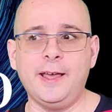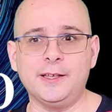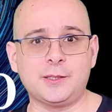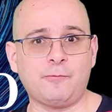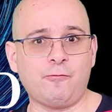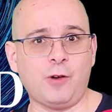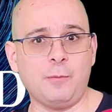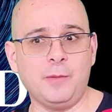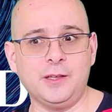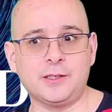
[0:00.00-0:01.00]
It's
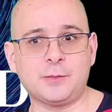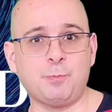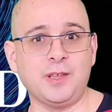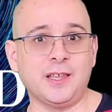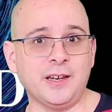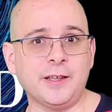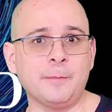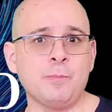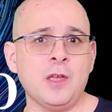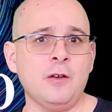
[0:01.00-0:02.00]
from its
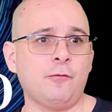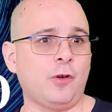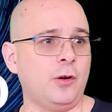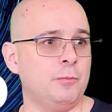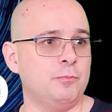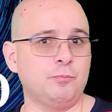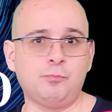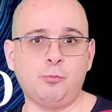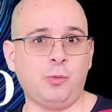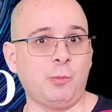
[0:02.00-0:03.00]
beginning, from
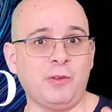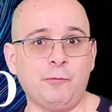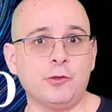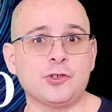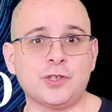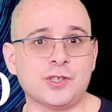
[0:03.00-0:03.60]
when we first